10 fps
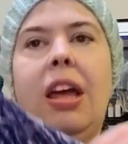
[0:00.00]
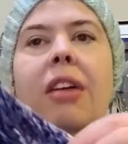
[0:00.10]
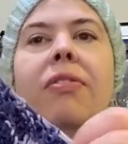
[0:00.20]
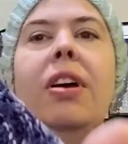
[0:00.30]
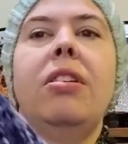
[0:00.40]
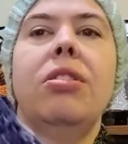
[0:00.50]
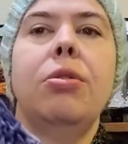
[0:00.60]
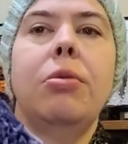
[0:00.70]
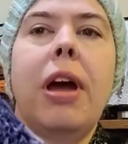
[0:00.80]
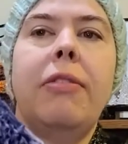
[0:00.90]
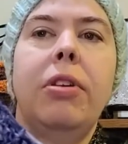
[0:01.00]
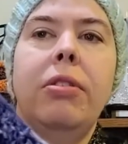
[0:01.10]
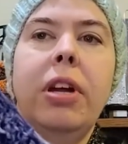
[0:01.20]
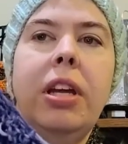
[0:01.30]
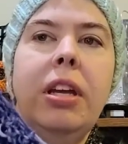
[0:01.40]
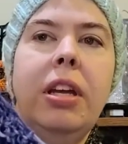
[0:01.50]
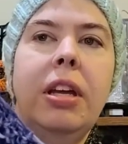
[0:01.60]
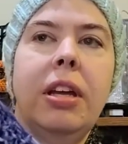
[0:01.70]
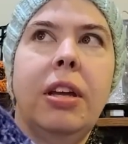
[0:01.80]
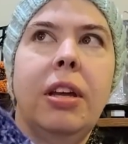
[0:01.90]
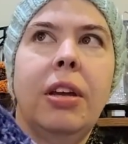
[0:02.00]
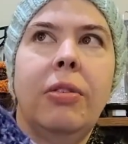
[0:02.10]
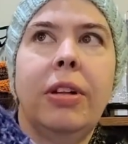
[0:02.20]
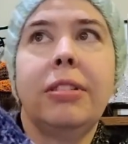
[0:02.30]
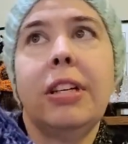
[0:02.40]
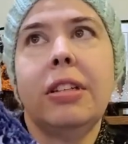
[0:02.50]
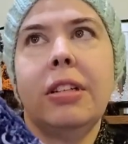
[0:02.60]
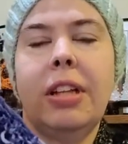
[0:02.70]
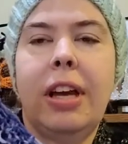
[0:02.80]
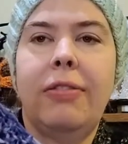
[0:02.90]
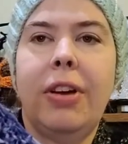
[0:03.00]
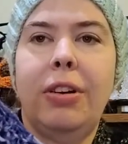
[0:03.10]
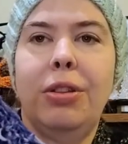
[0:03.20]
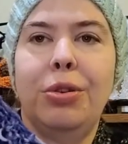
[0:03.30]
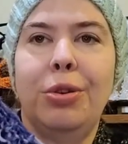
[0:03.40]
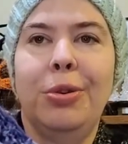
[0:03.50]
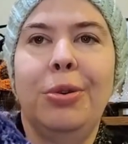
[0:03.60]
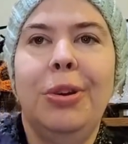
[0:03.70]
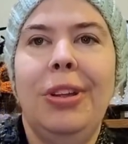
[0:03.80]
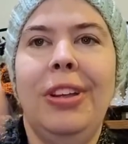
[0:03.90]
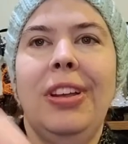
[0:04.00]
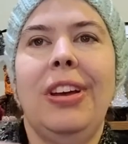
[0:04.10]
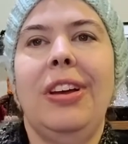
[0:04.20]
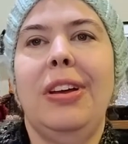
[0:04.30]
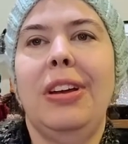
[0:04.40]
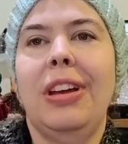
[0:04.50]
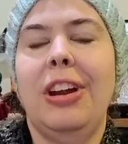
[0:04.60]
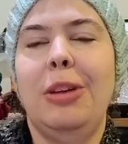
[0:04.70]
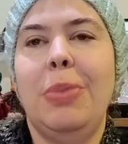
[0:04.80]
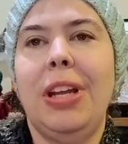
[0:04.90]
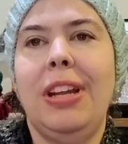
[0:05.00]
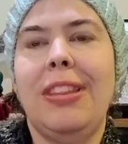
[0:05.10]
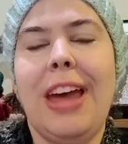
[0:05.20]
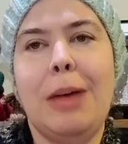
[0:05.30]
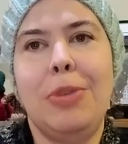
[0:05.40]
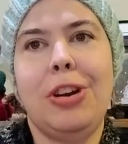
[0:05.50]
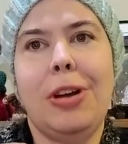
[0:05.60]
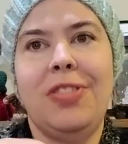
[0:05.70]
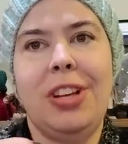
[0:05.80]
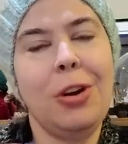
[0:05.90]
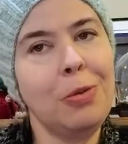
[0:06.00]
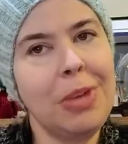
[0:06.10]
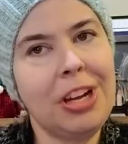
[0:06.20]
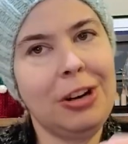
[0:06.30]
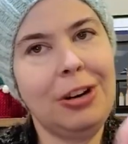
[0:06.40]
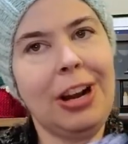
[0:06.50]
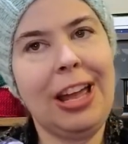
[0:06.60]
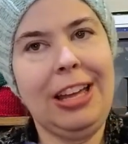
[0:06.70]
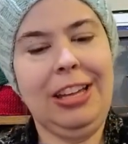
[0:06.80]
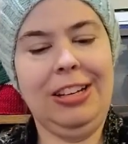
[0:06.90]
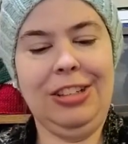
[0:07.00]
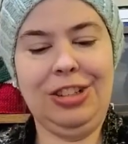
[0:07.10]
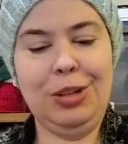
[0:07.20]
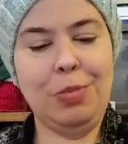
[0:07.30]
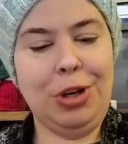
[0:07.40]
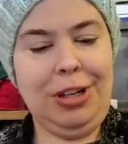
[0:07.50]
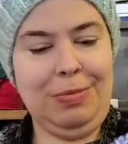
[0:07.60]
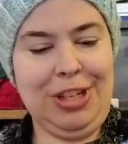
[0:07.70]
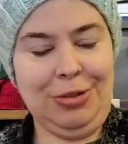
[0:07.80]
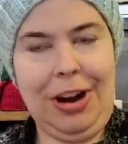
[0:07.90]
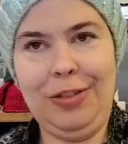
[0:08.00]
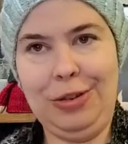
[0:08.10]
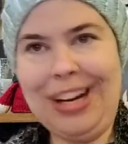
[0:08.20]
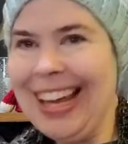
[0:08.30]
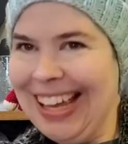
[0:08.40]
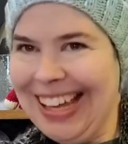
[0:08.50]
I found it through Ravelry. Well, technically I found it through Carrie Penny, the Happy Crafty Homemaker, and she pointed me to Ravelry.